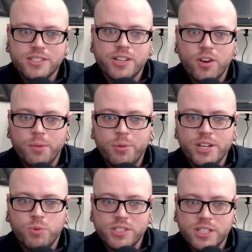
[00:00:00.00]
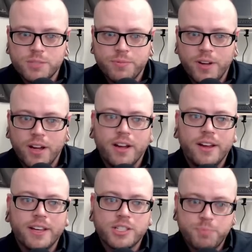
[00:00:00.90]
The security breach was
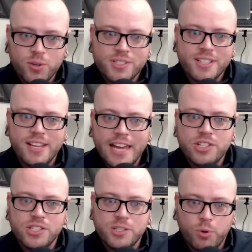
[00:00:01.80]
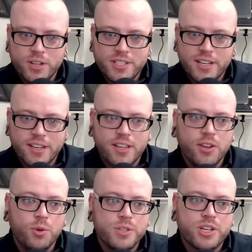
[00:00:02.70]
exposed the agent's support ticket
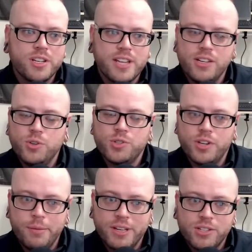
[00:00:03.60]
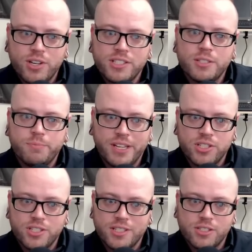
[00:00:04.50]
queue, which contained user email addresses,
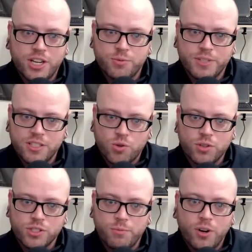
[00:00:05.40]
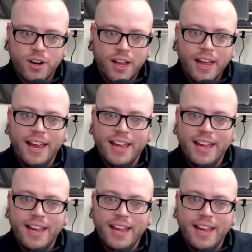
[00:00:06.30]
messages exchanged with Discord support,